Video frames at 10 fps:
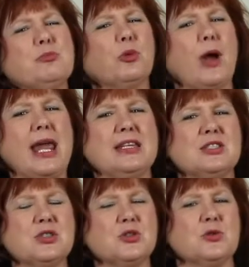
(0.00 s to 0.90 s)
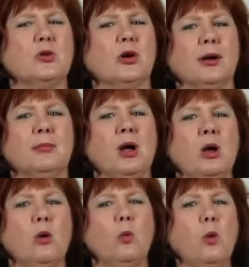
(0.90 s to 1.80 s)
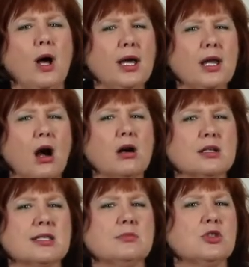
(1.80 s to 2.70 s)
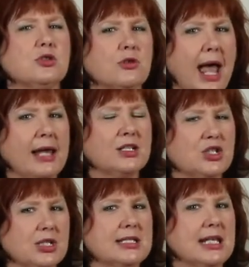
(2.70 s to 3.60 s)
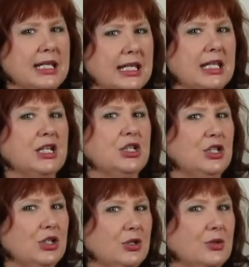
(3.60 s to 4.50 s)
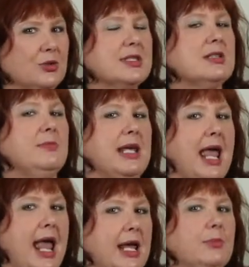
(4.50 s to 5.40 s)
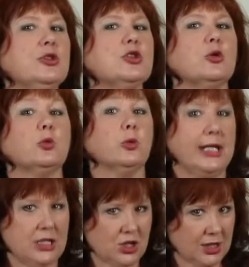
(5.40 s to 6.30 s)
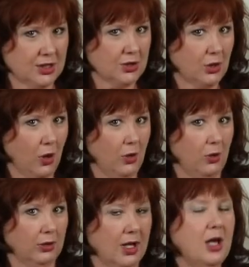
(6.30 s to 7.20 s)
brainstorm. What are some strategies that he can use to be able to reach his goal,